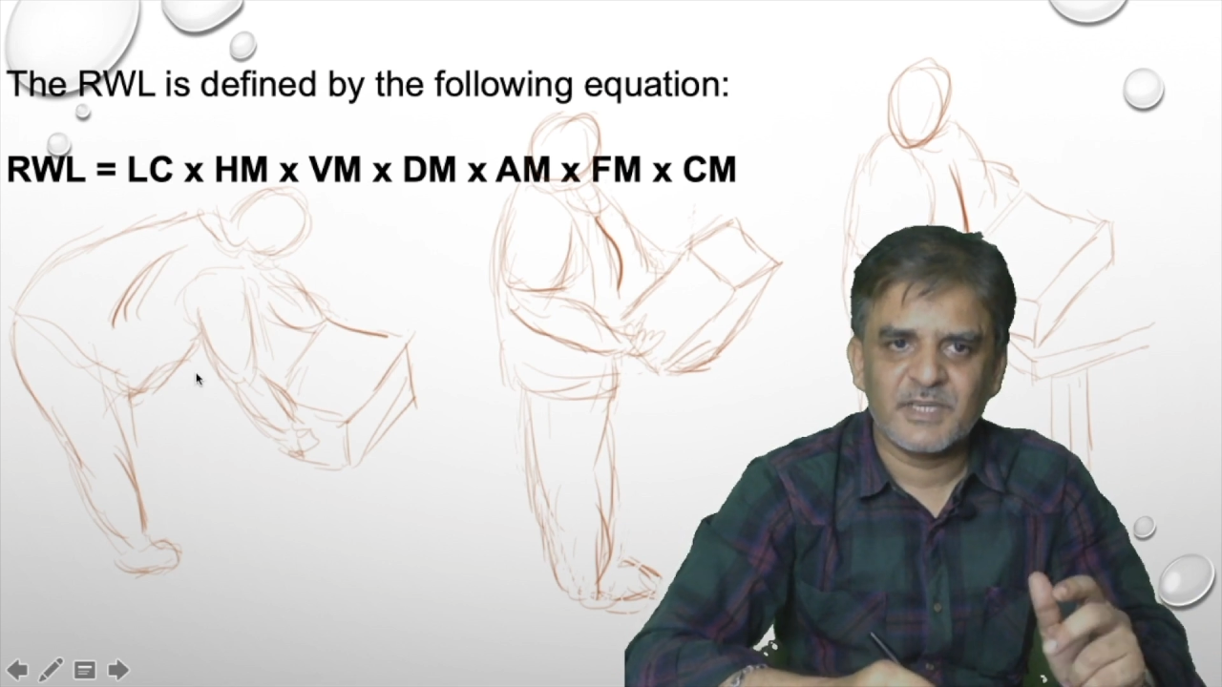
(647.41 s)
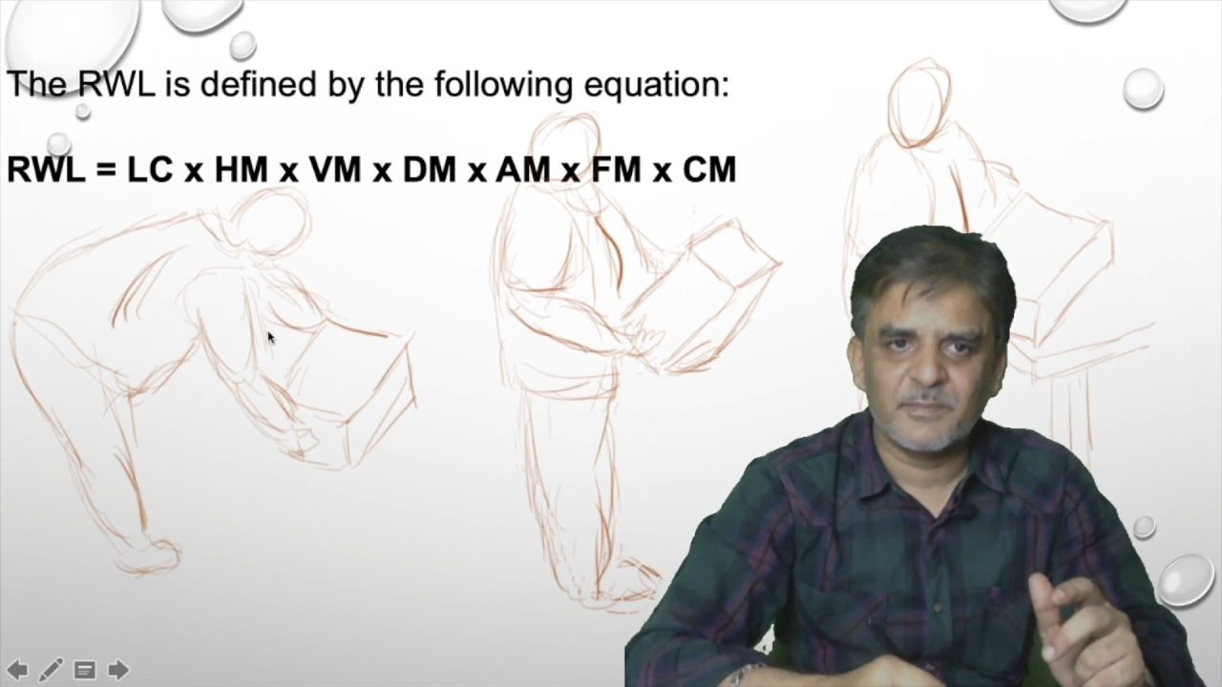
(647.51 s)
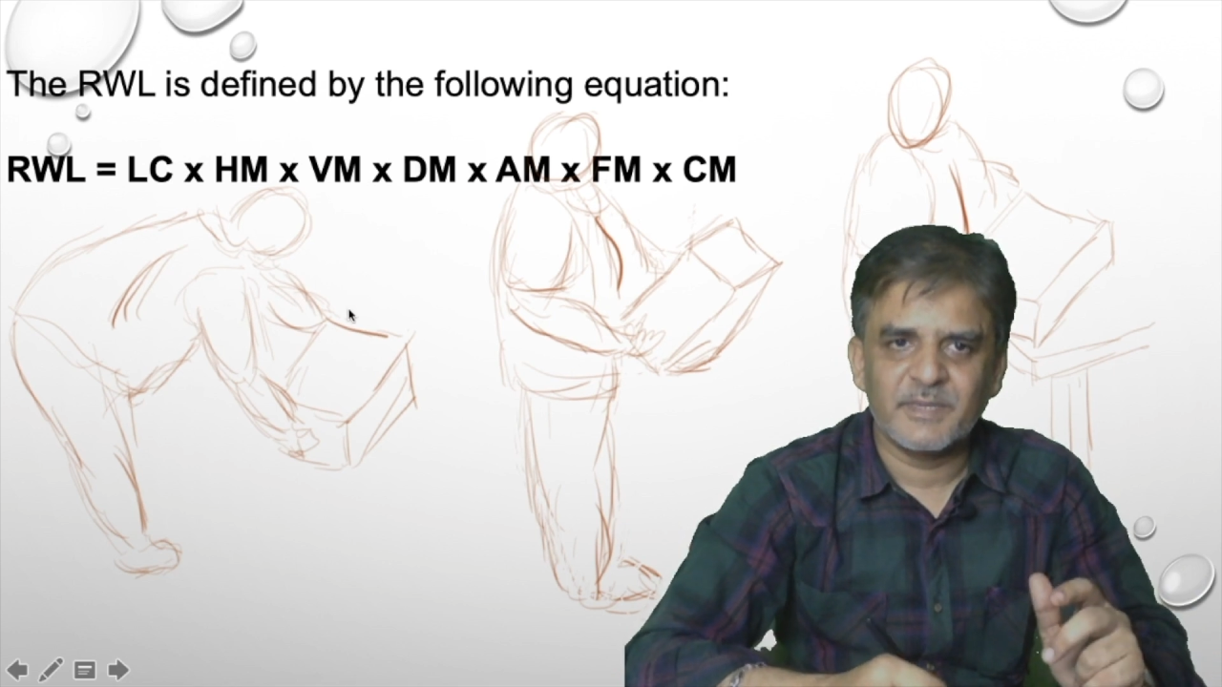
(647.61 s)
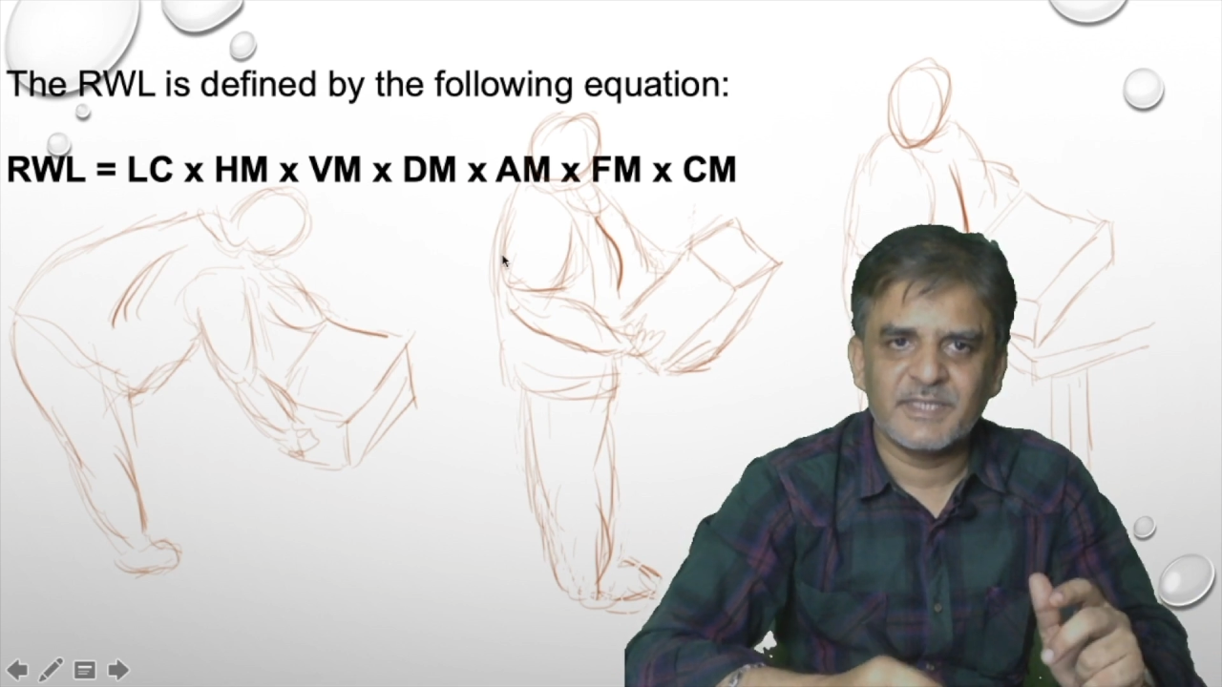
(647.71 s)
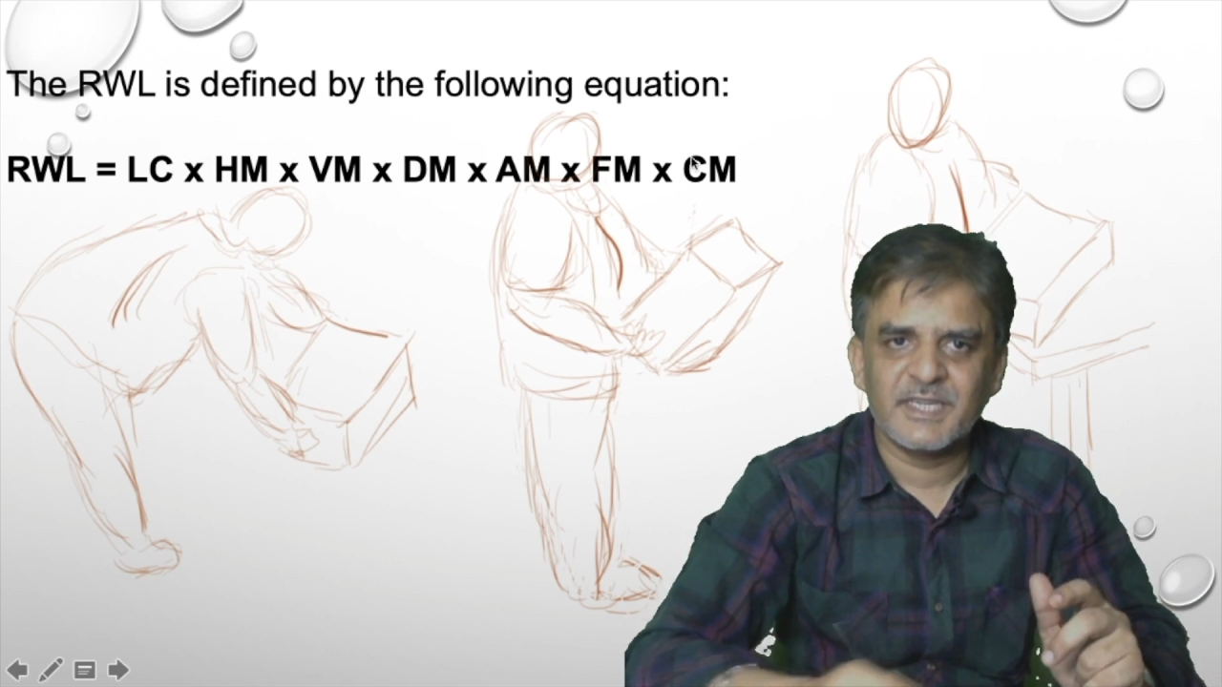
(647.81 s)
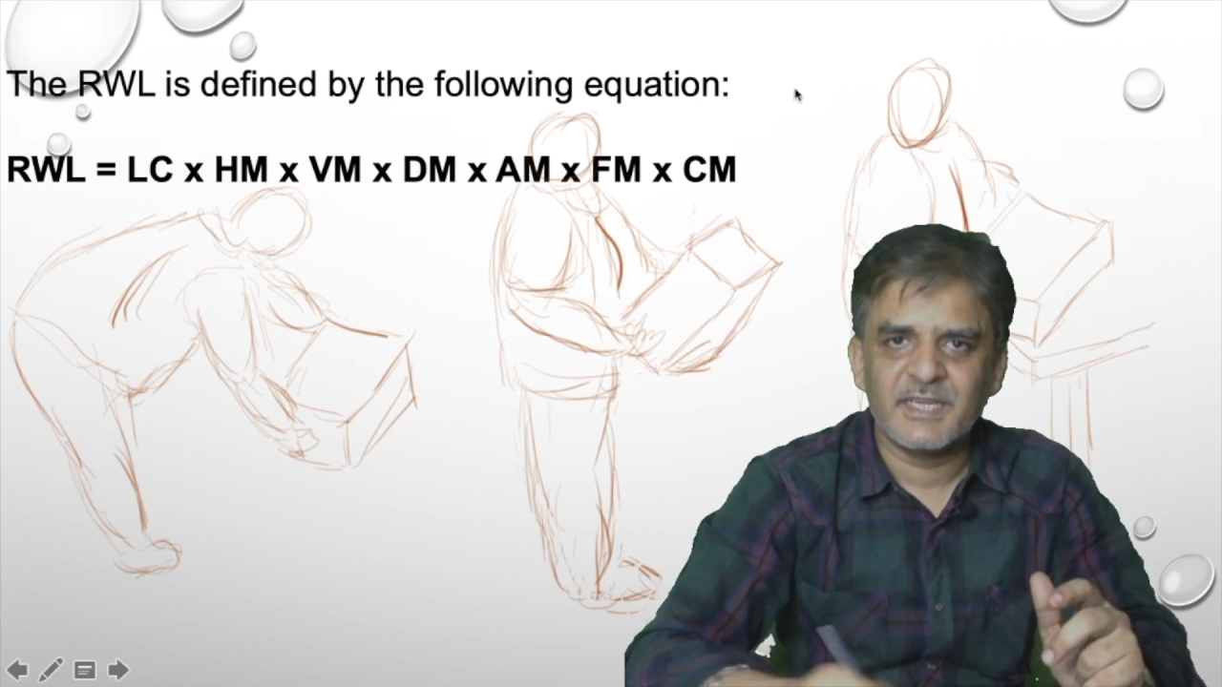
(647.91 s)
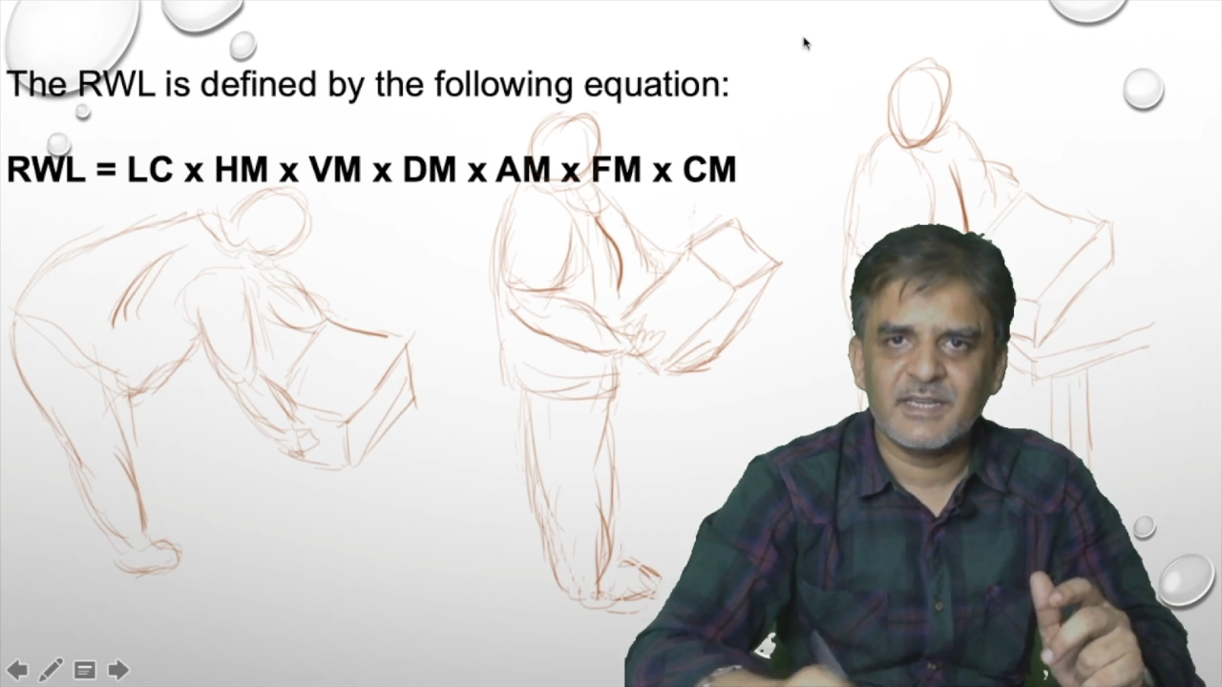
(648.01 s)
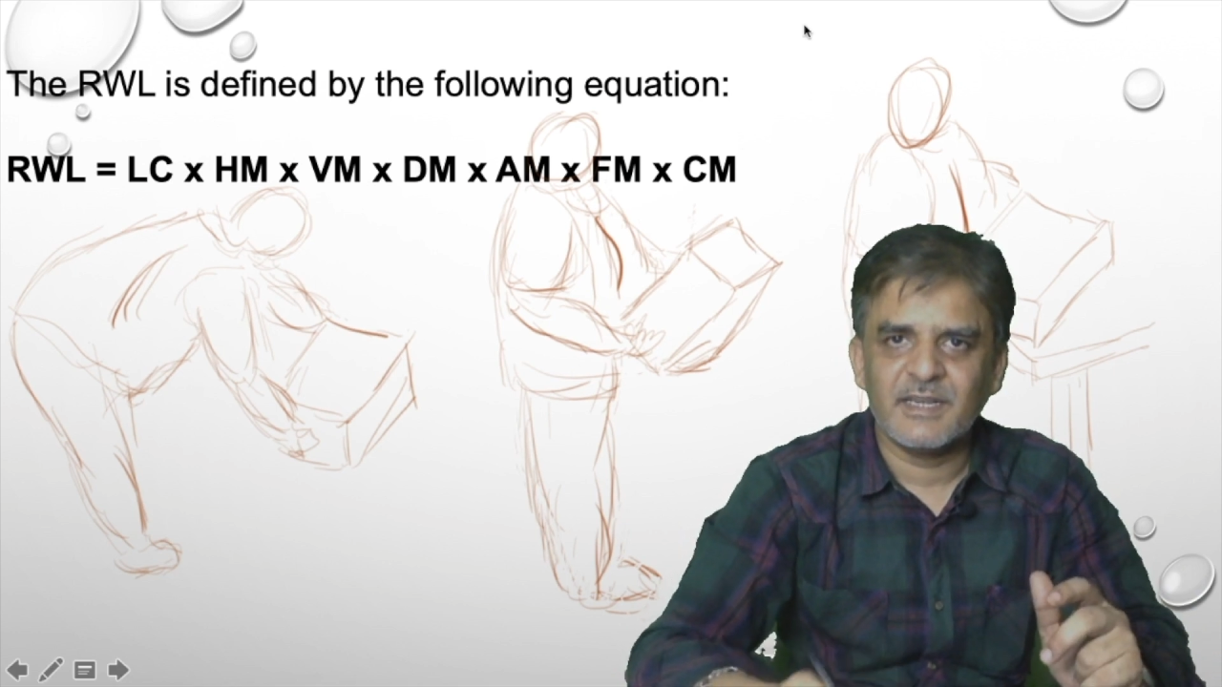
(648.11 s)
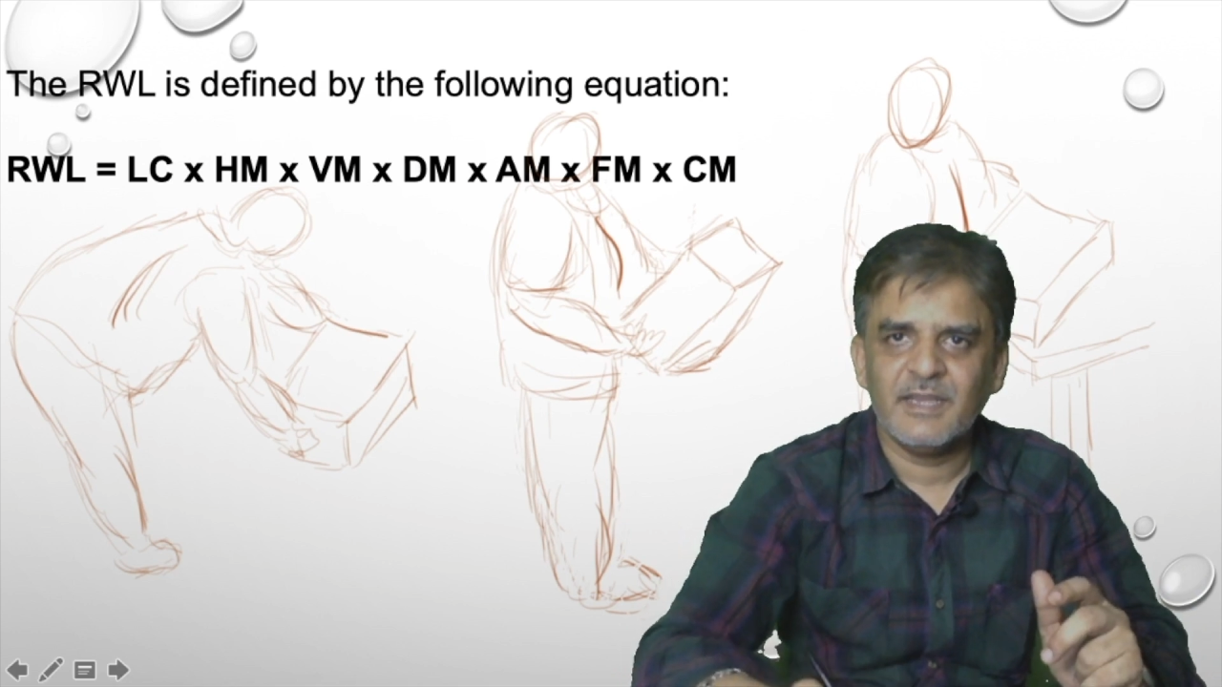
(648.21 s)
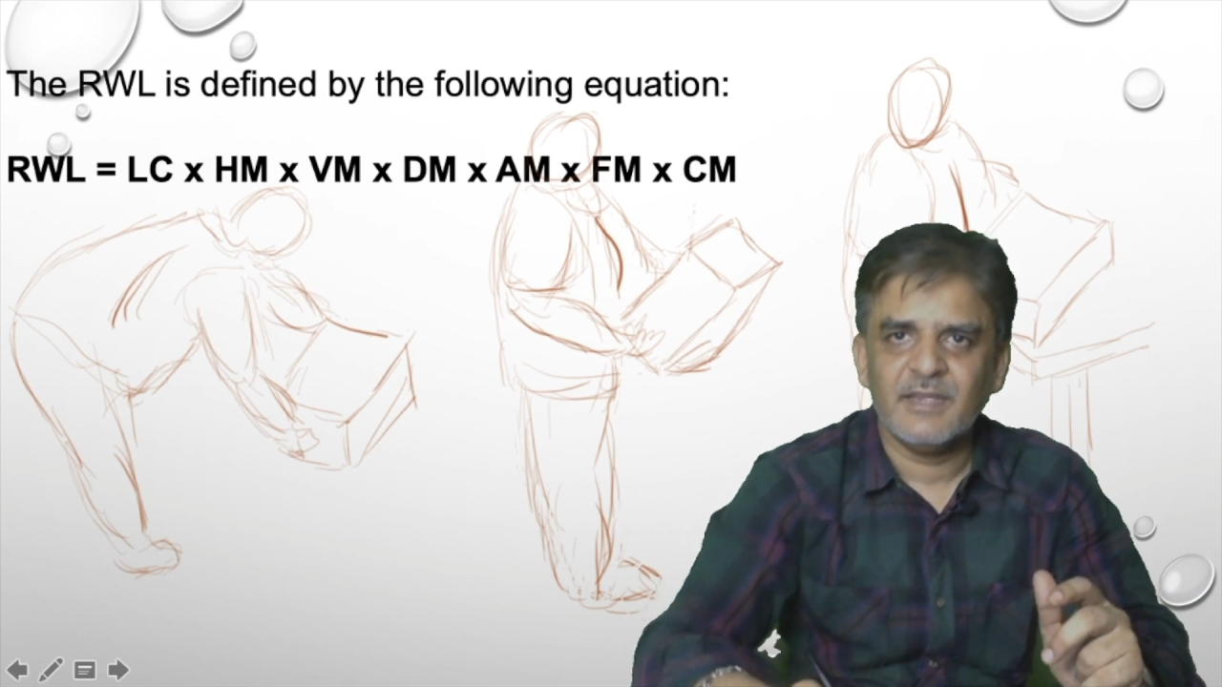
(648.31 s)

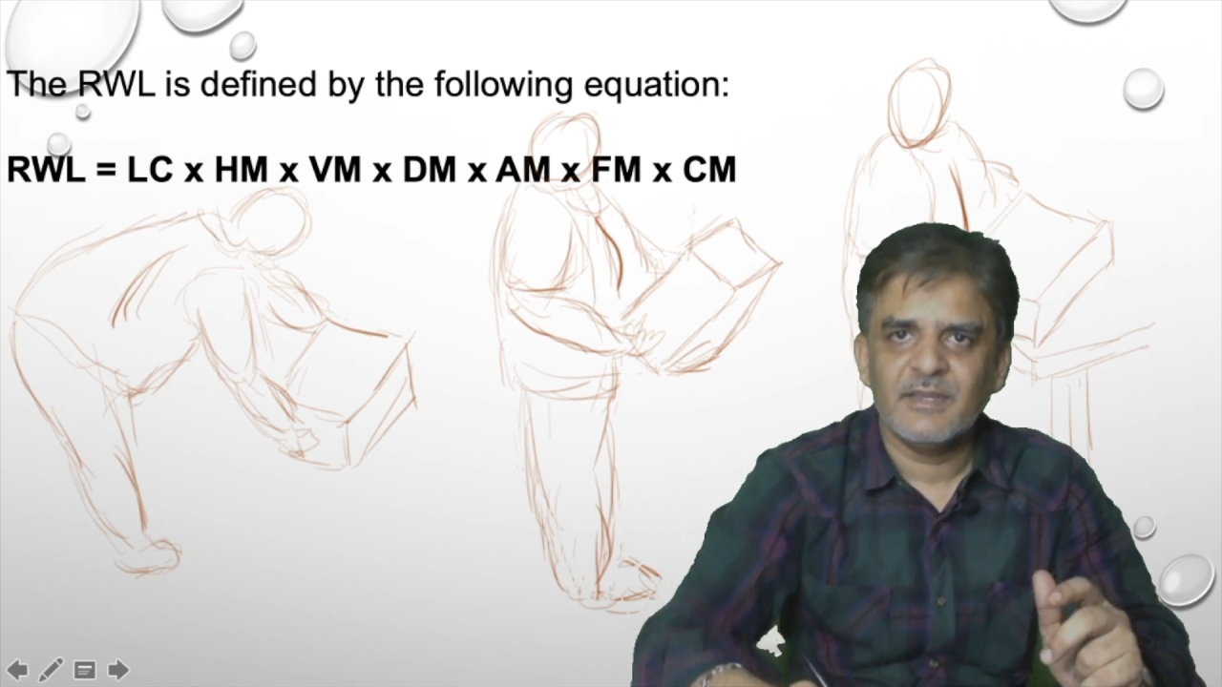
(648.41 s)
basically